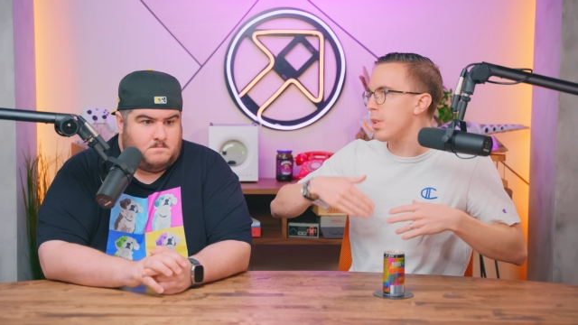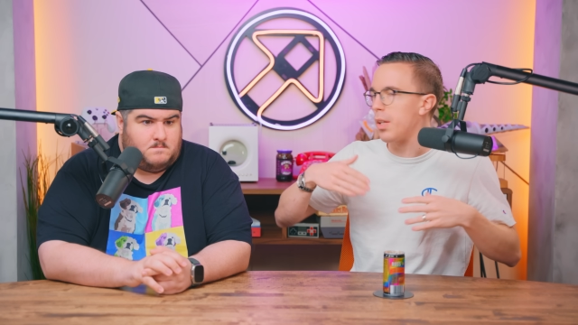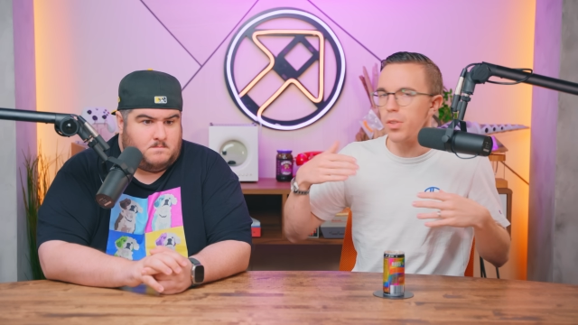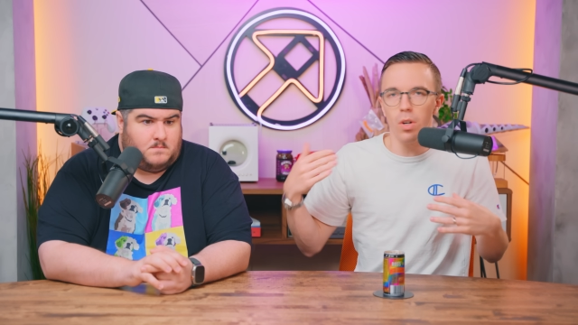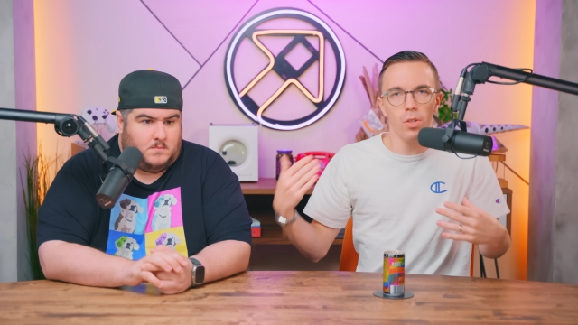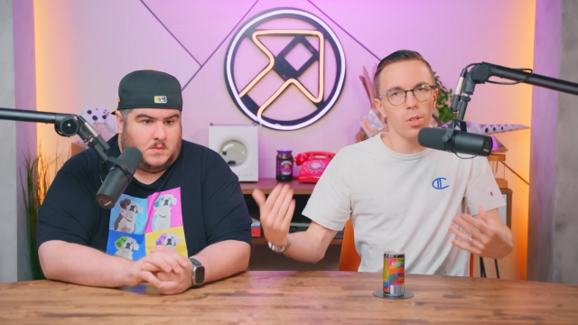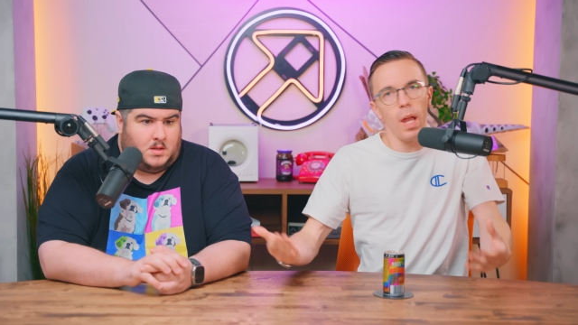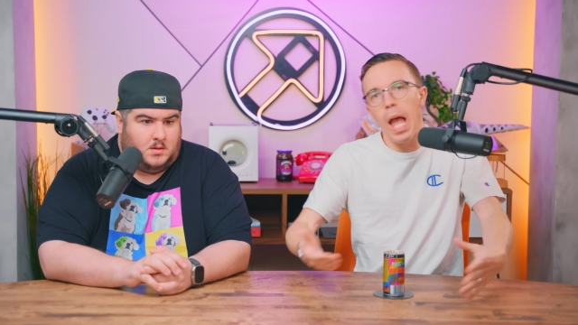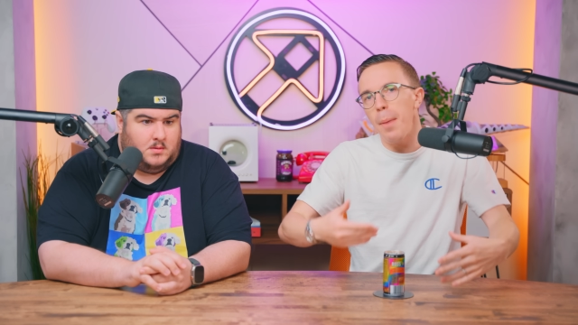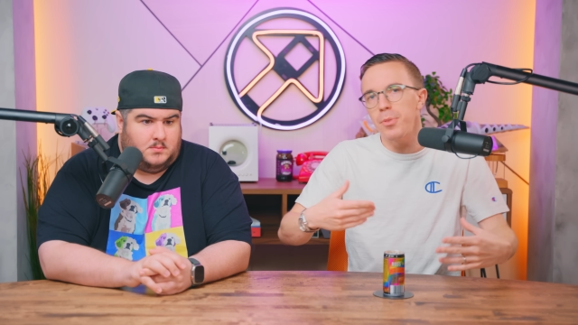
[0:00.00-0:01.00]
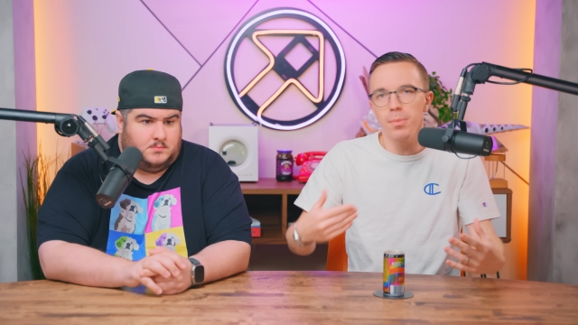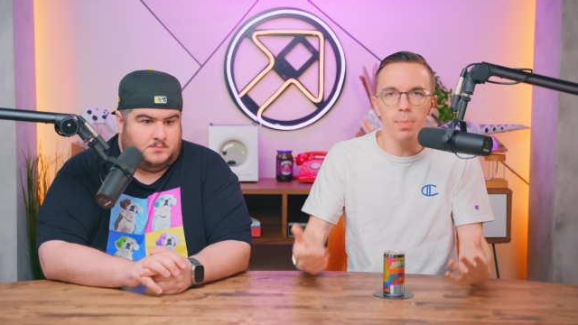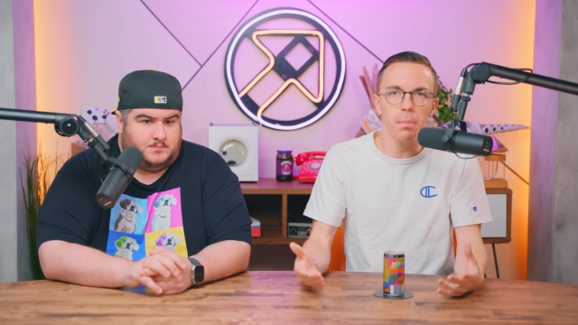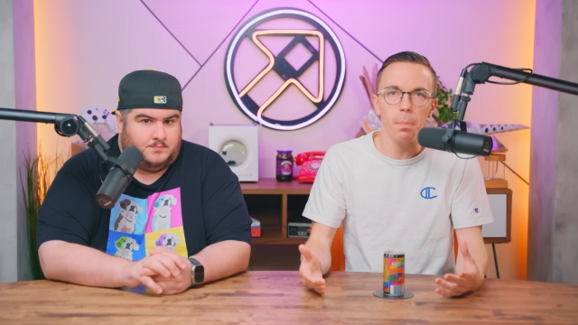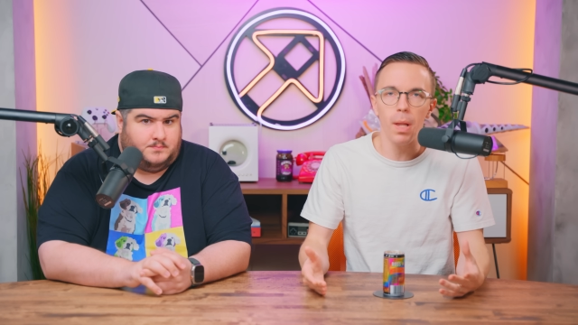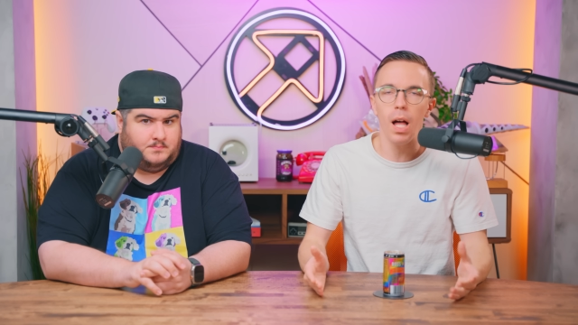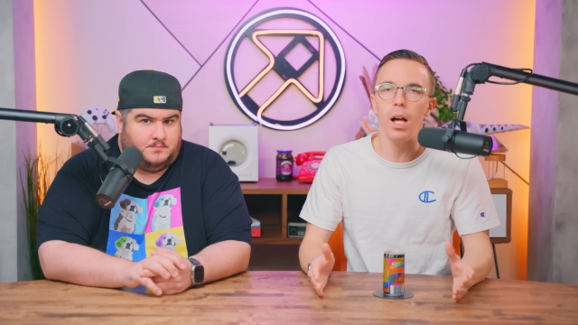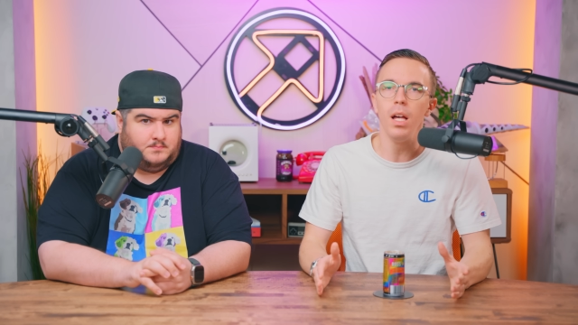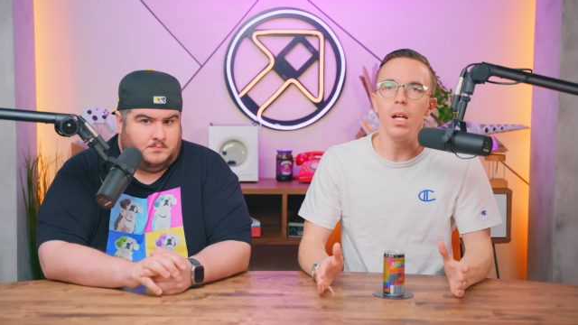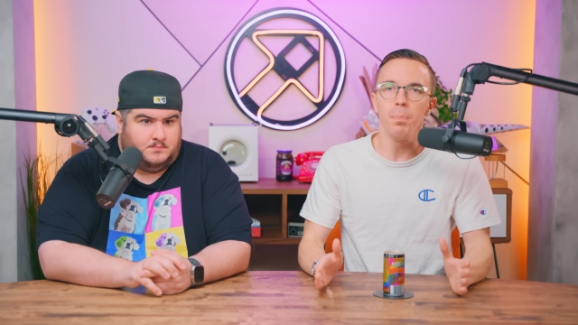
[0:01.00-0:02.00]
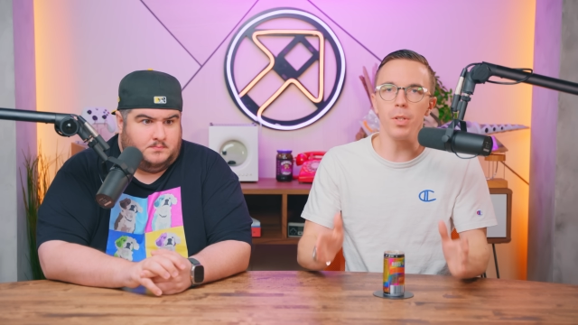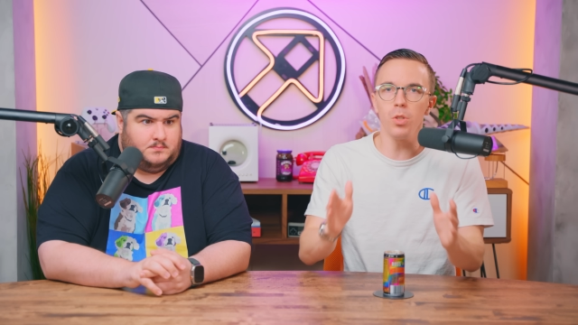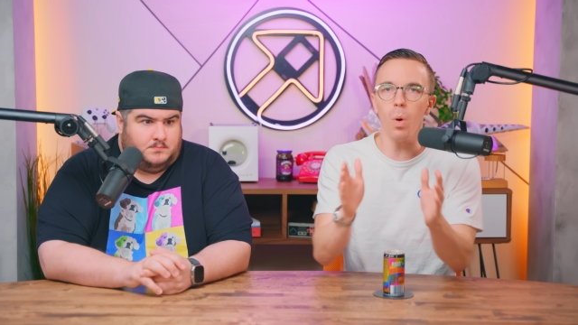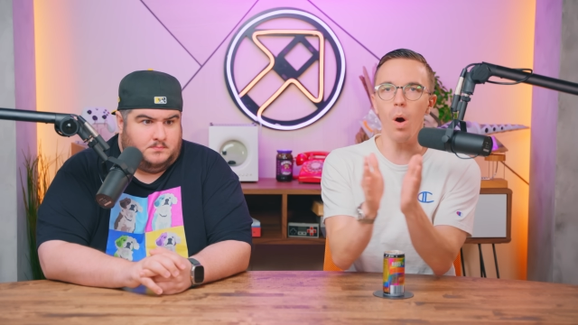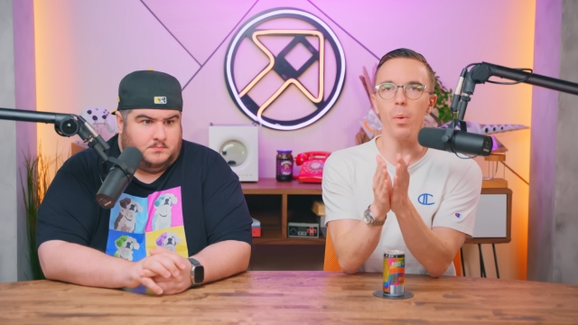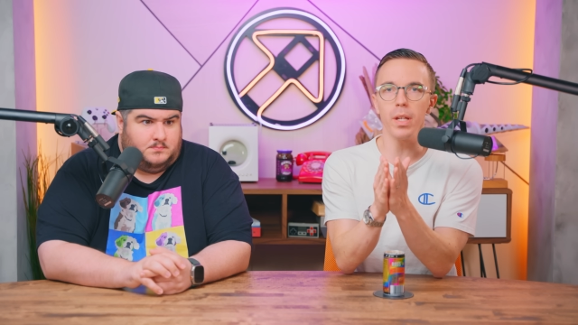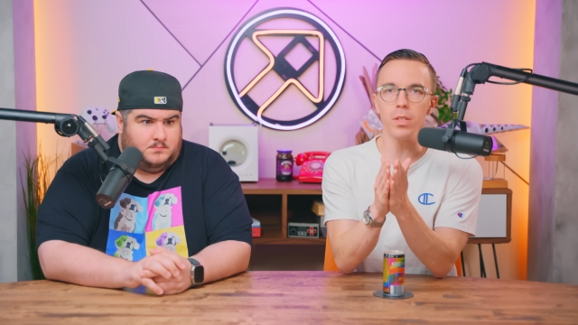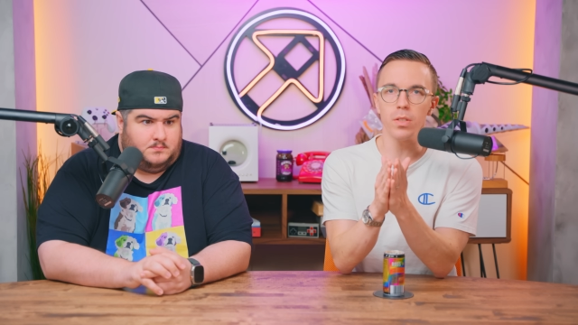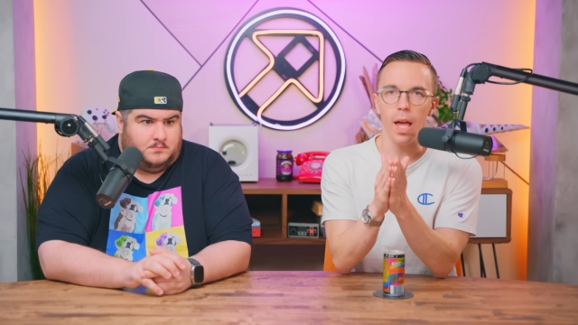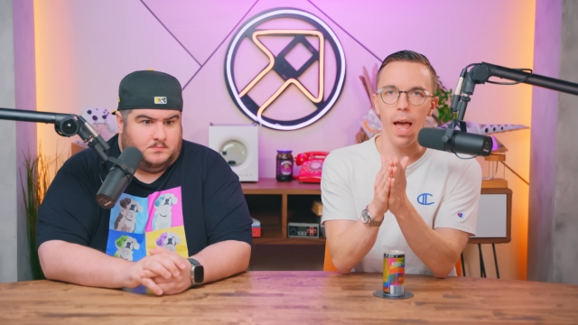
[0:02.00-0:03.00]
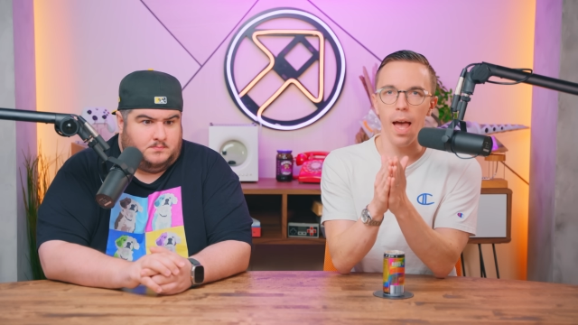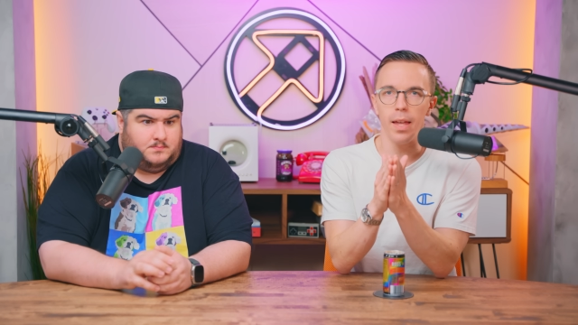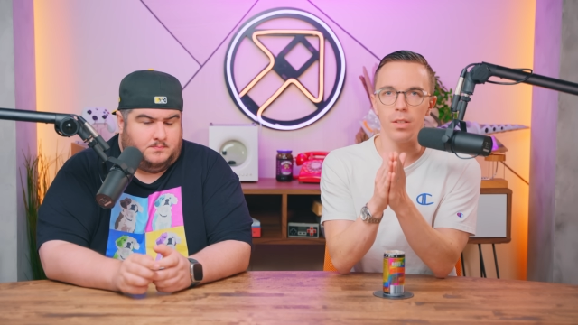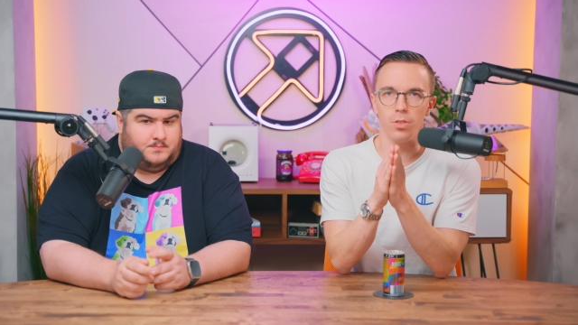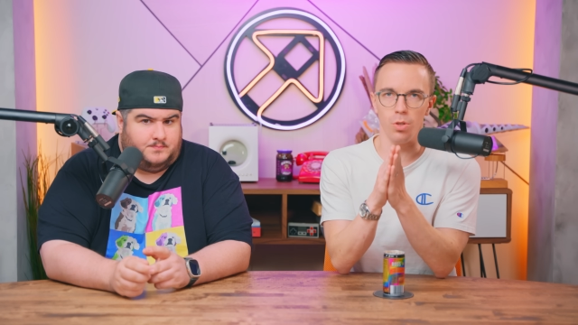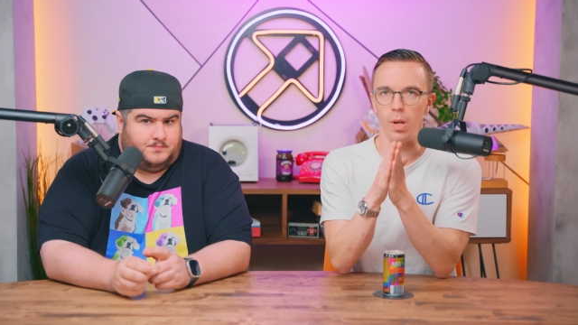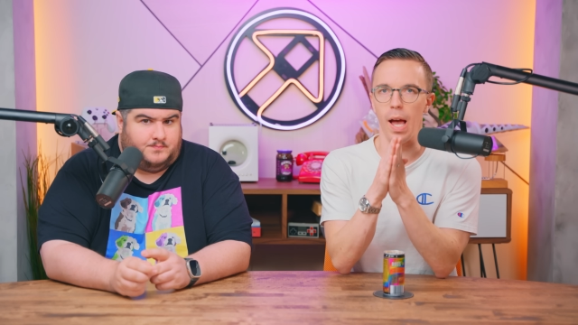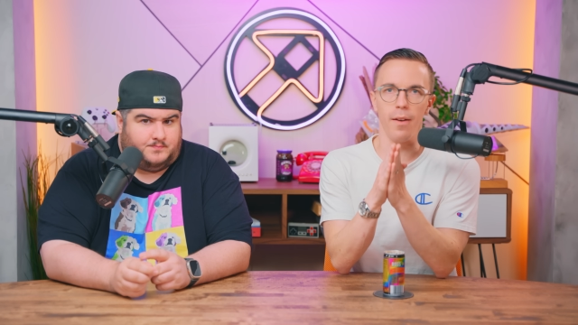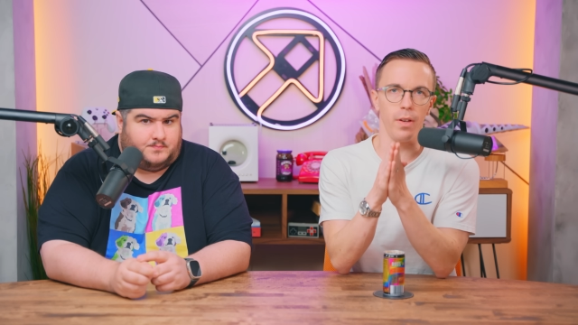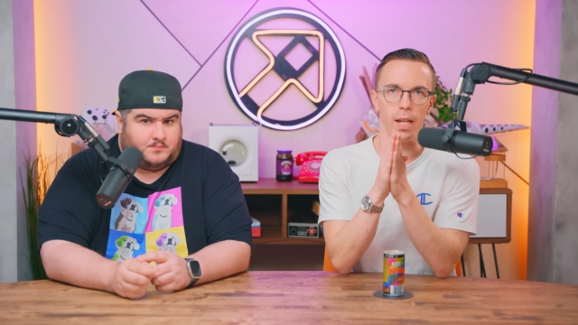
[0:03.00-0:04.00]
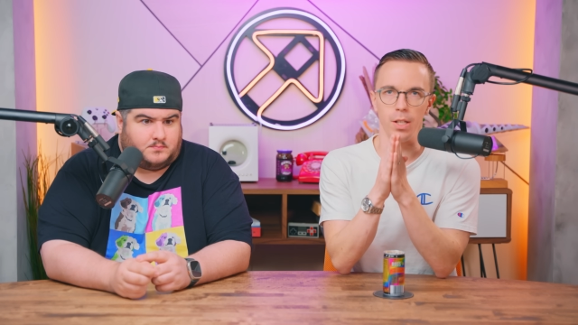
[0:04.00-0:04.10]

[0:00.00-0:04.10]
Speaker 1: and has all your apps and blah, blah, blah, but you always had to have a